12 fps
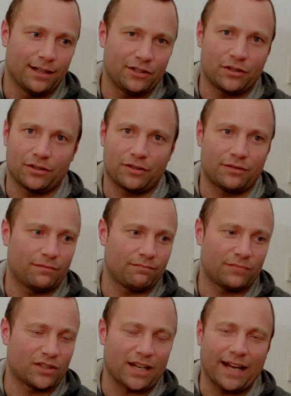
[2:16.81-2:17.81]
It's just
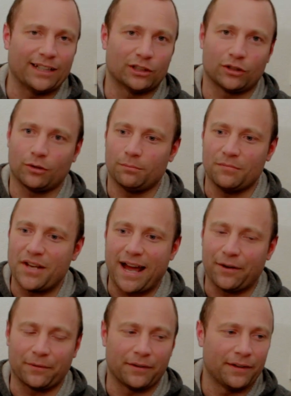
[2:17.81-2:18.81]
scales up and
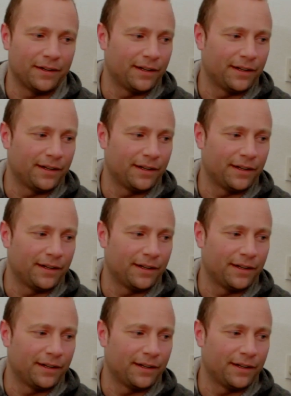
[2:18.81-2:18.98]
down.